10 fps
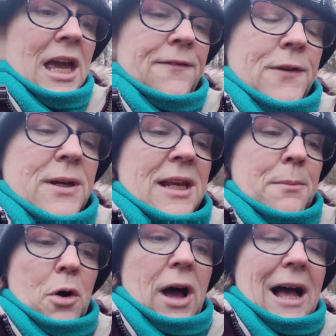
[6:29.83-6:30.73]
If you
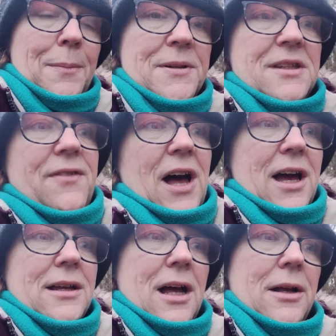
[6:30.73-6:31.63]
need more help and
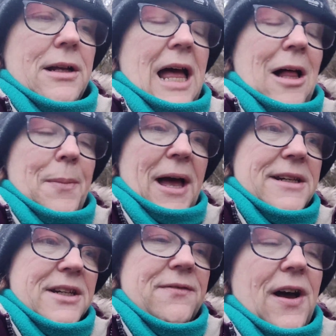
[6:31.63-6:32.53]

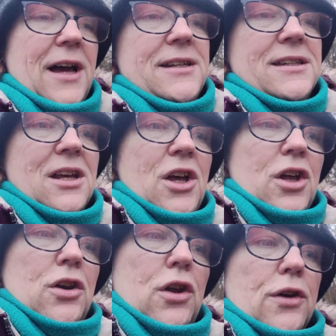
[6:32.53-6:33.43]
advice,
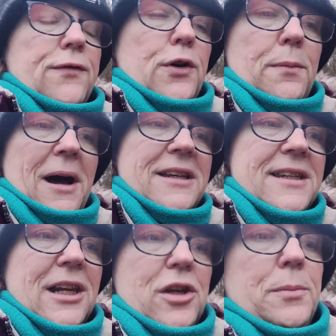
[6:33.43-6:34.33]
look for my
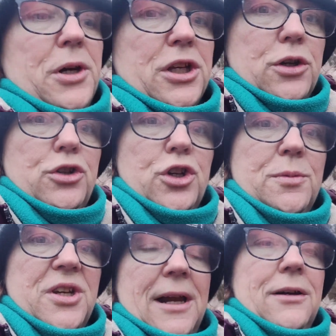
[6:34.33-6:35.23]
Silicon Bullet
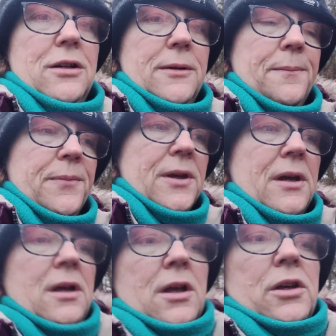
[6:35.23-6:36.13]
YouTube channel.
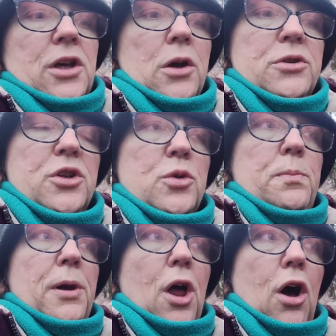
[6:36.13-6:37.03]
Go to
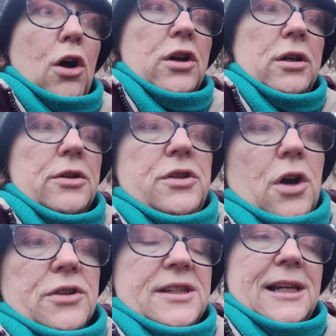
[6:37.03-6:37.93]

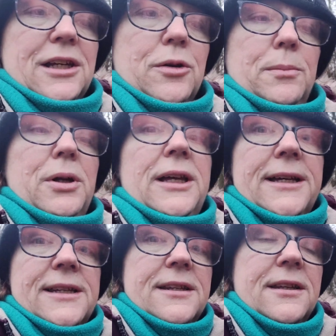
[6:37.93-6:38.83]

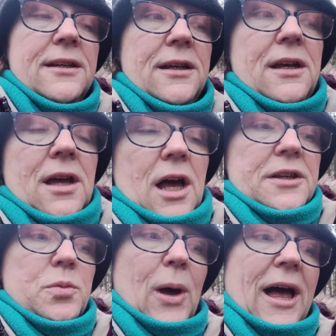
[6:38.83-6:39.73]
blog.siliconbullet
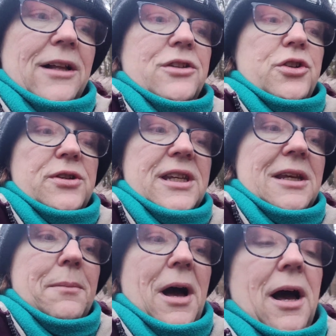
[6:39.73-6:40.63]
as well to
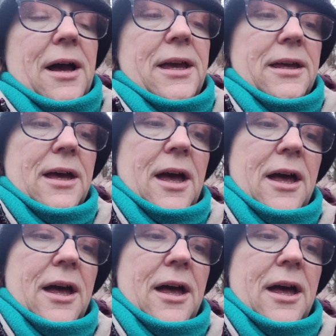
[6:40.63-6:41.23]
see my